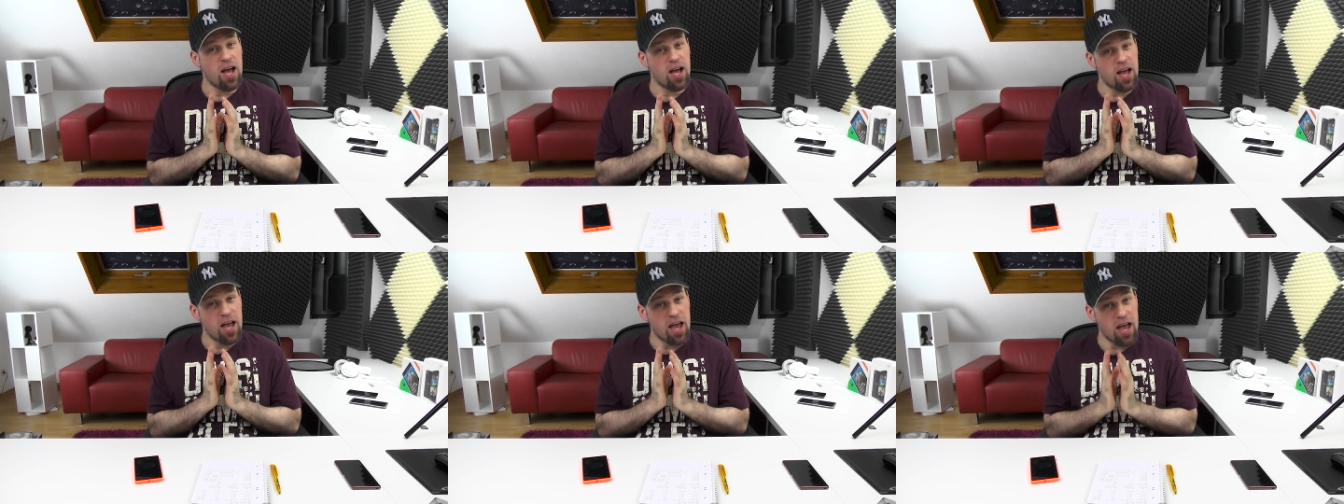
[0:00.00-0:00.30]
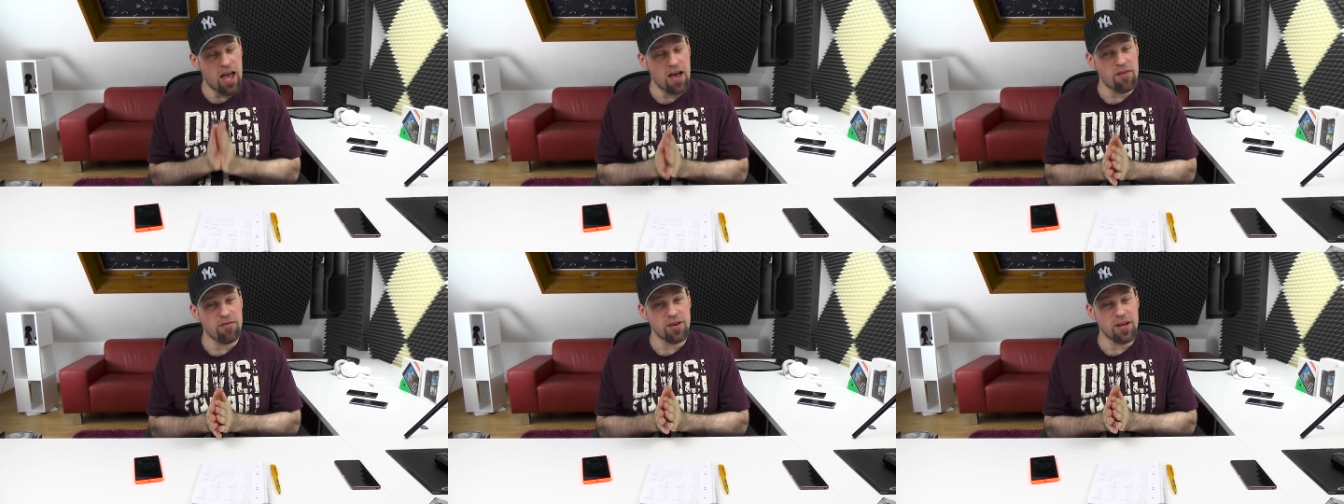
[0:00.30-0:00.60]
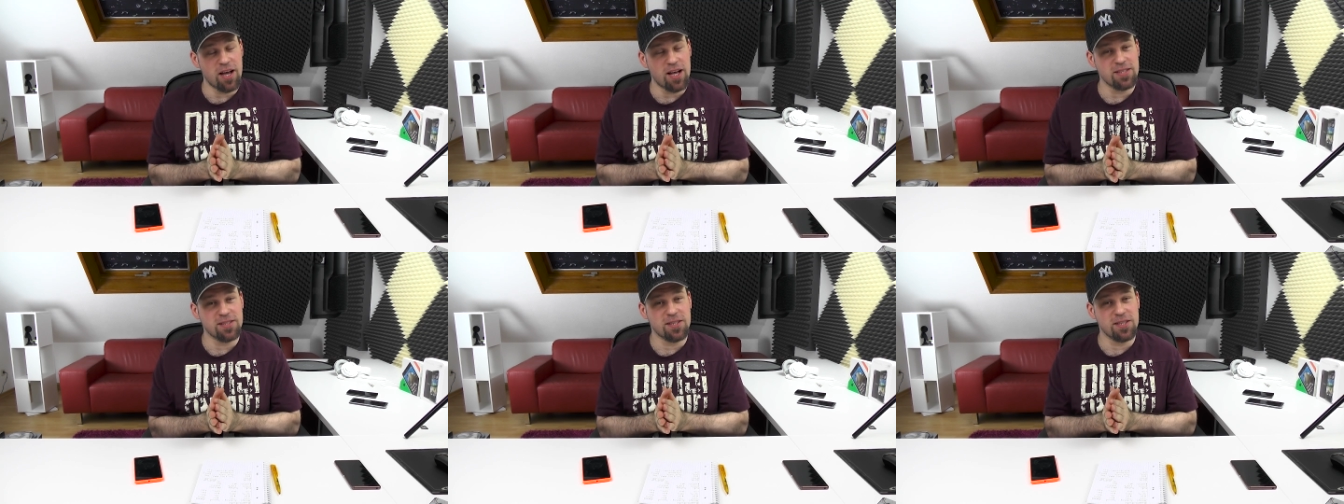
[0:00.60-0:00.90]
have a
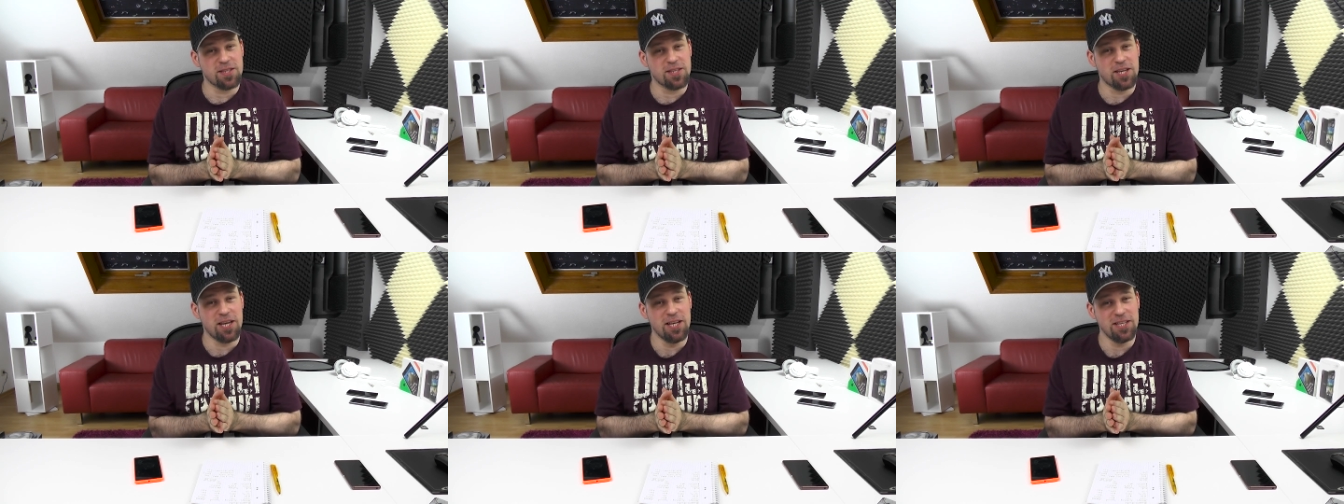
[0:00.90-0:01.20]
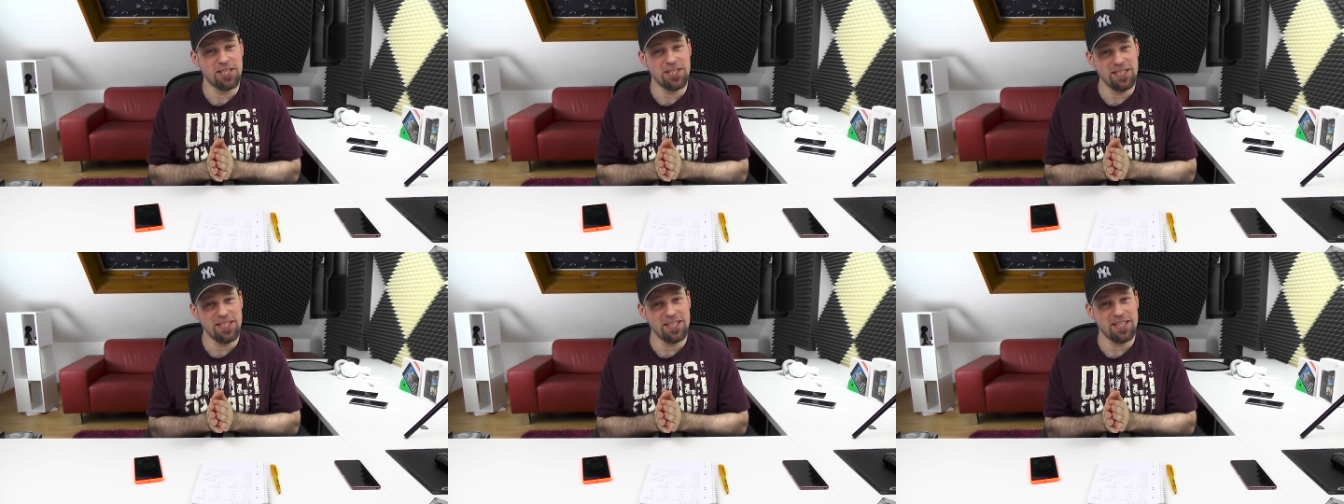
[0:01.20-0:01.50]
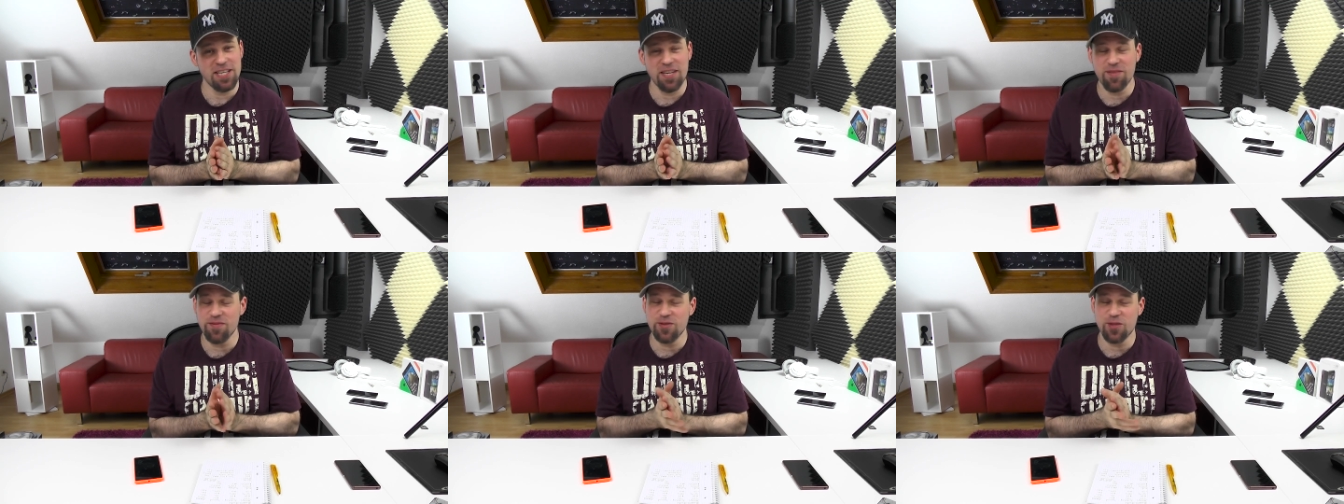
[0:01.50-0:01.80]
nice decision,
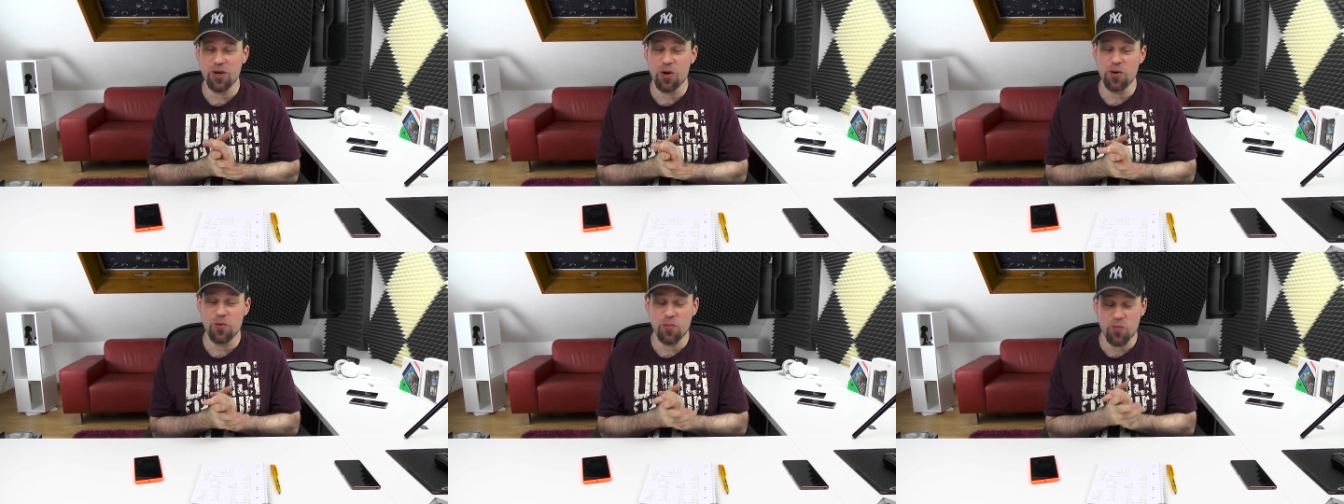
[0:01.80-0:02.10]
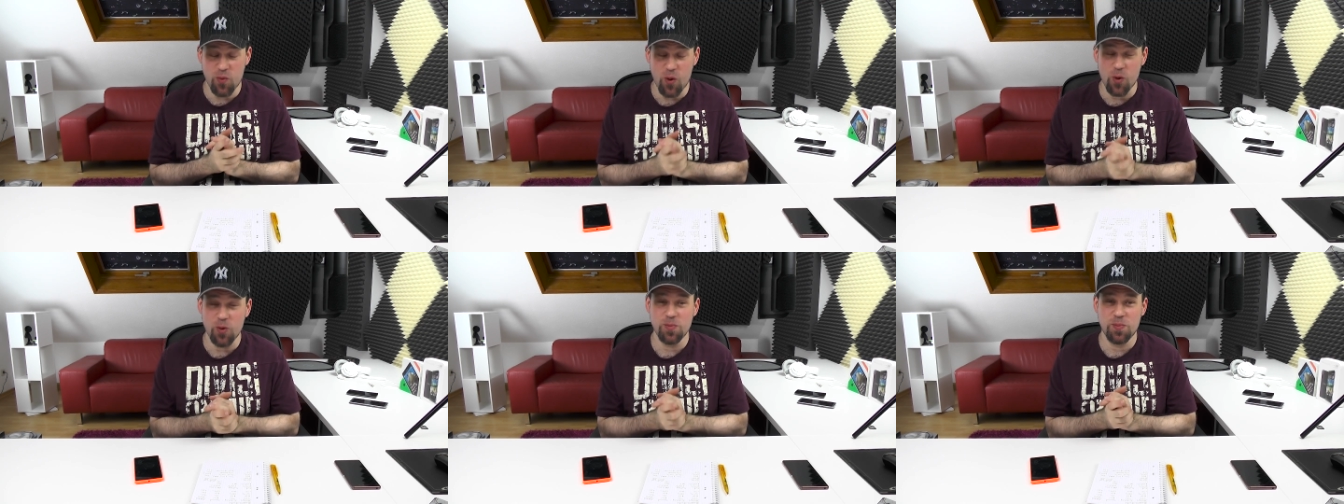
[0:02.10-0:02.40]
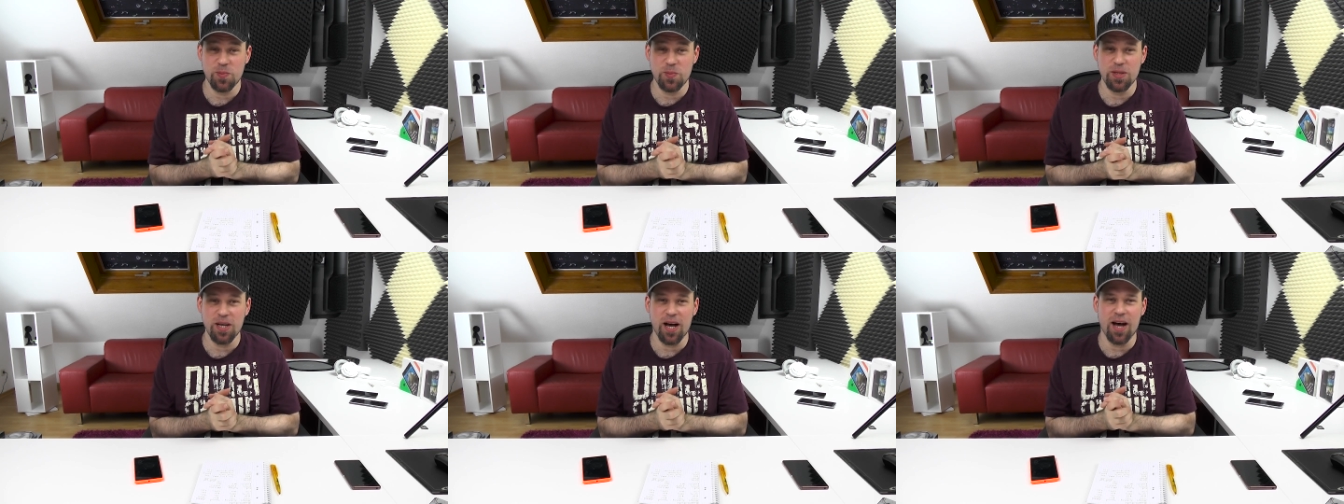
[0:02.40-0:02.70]
even though it
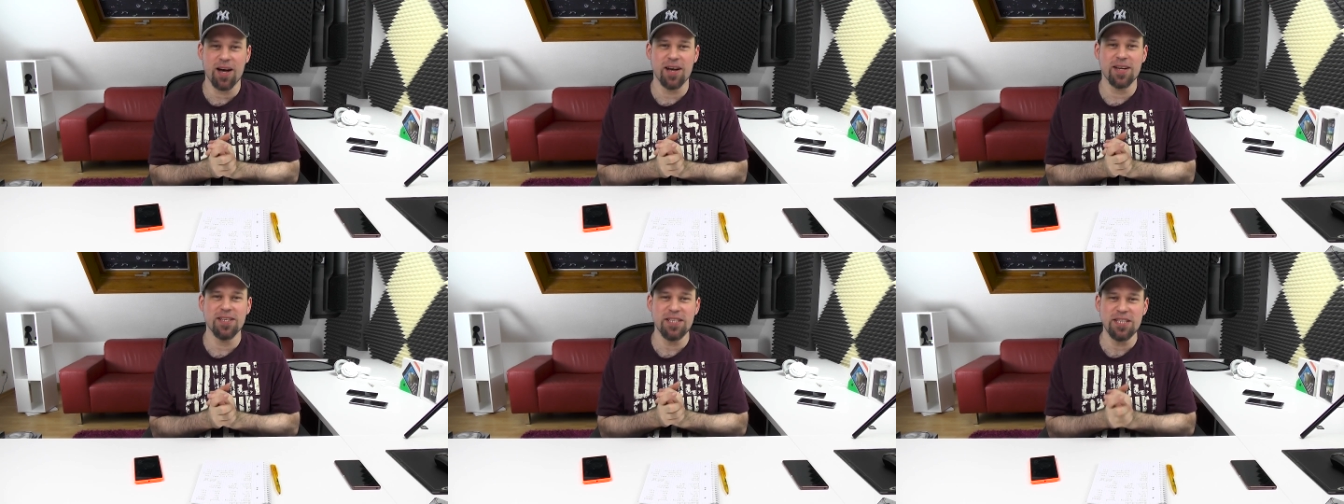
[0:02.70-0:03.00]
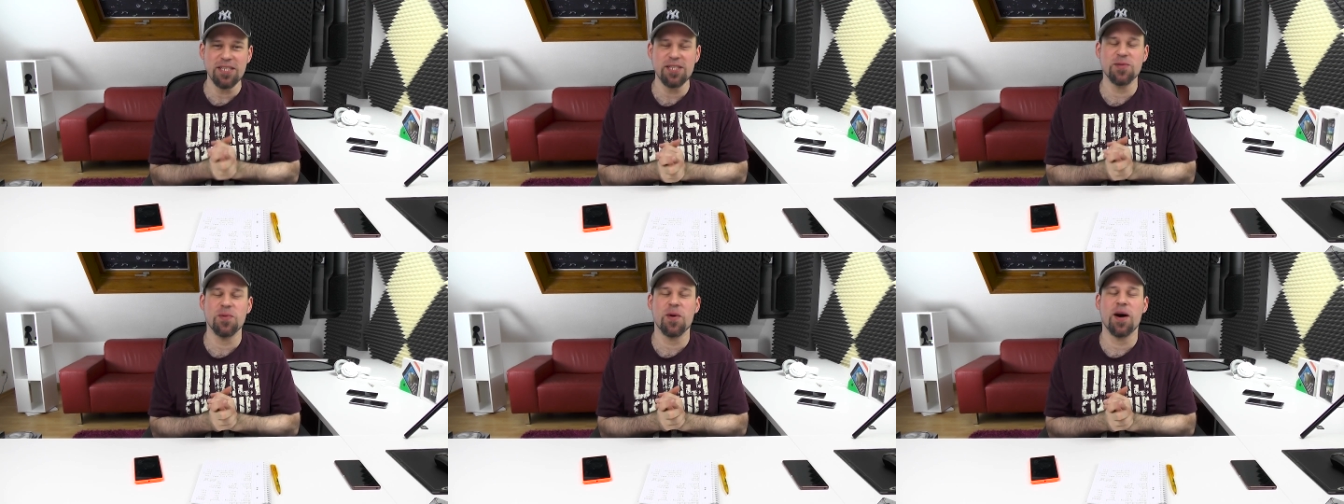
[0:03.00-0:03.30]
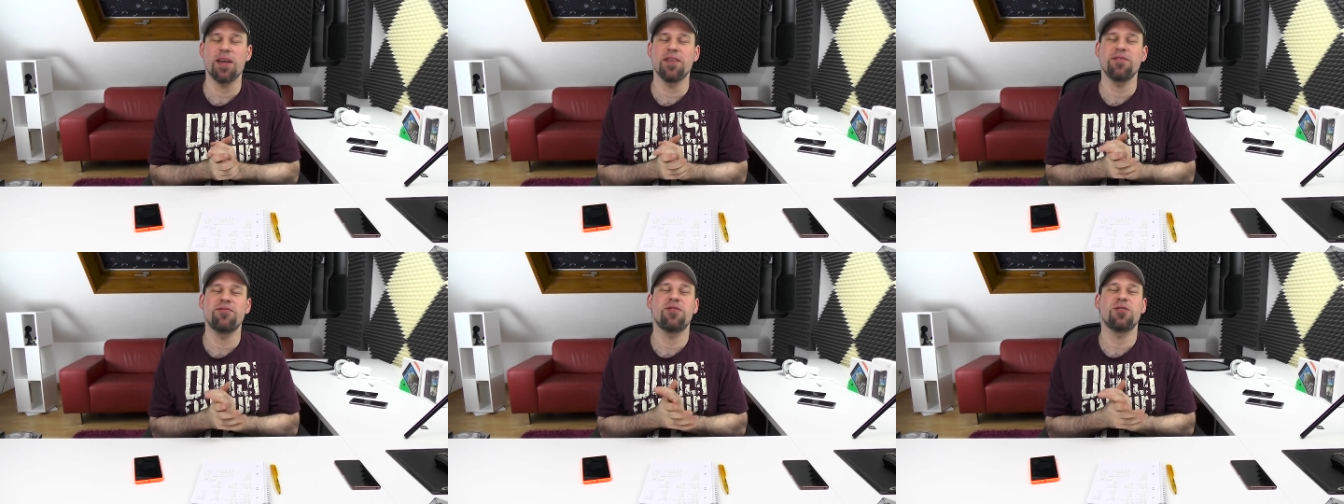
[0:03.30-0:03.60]
won't be an easy
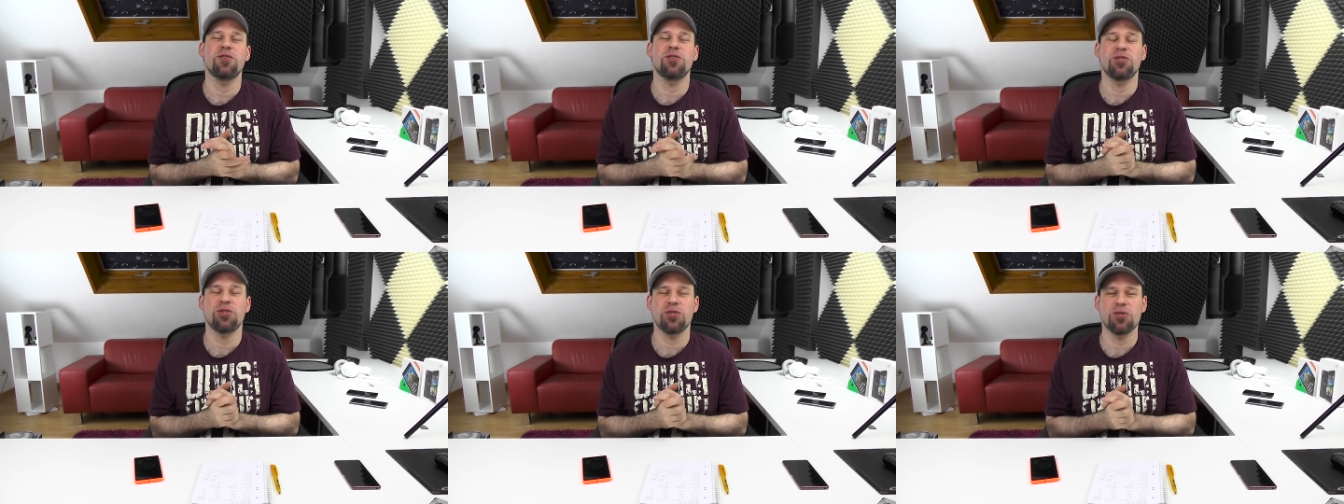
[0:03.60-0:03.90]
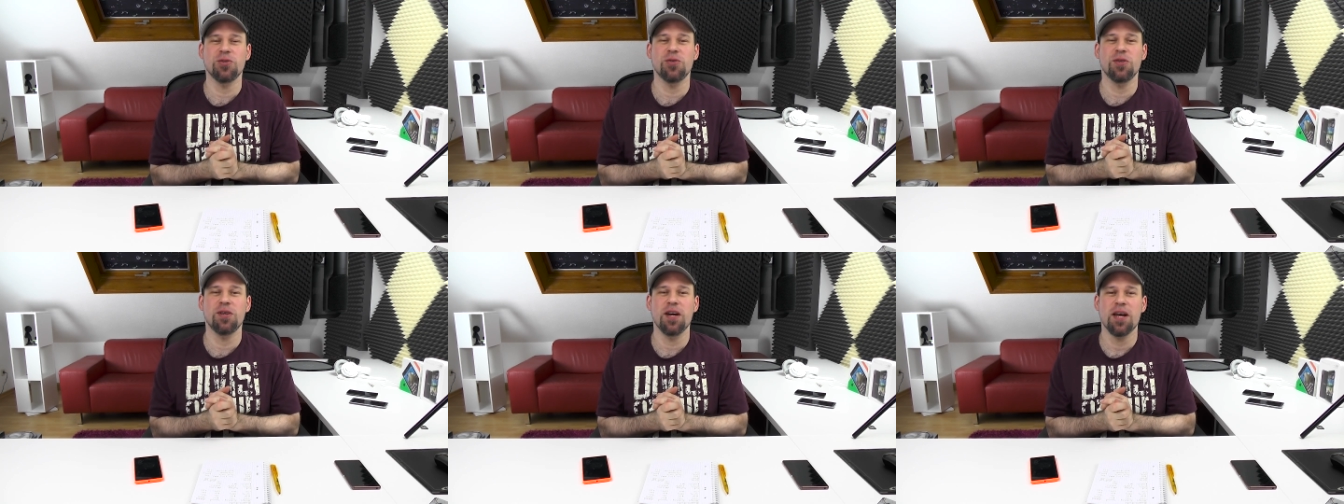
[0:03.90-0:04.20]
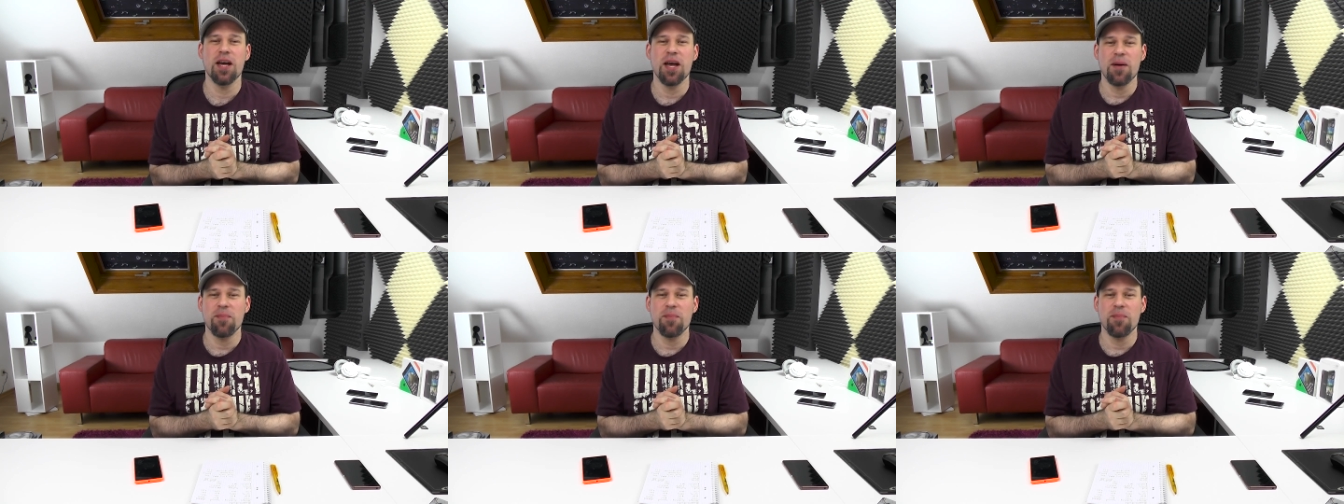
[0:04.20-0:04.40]
one for sure,